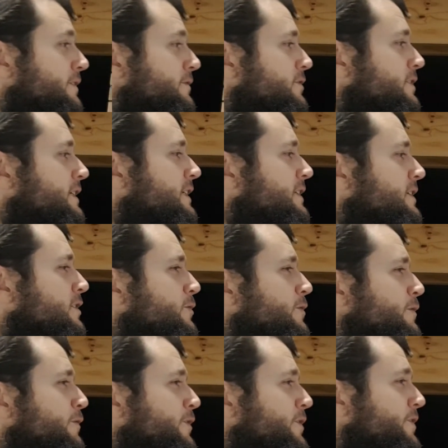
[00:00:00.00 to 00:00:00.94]
I've got to get the
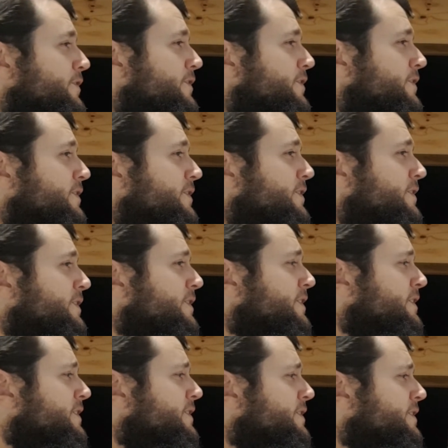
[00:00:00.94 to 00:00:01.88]
equivalent.
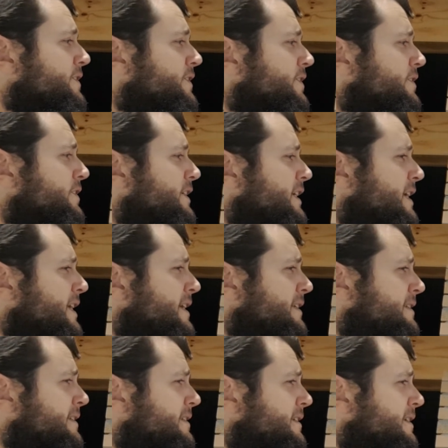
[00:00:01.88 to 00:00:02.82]
So the
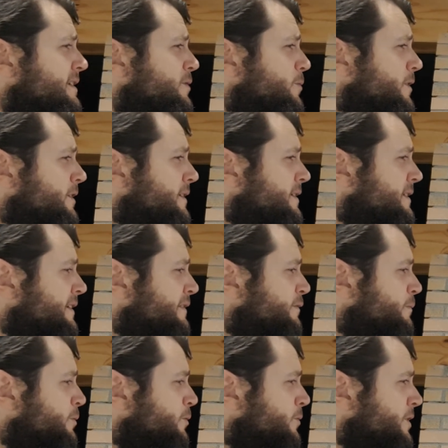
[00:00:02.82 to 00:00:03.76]
S is where the
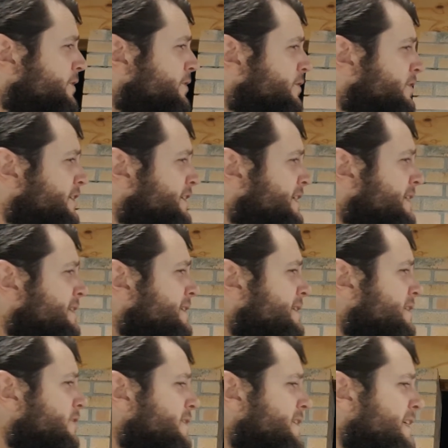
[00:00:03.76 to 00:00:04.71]
7.9 ends,
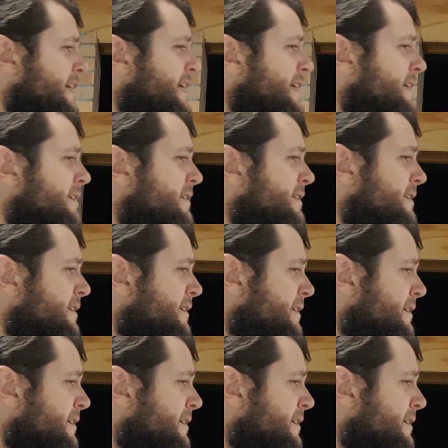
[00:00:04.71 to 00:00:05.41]
so it's X.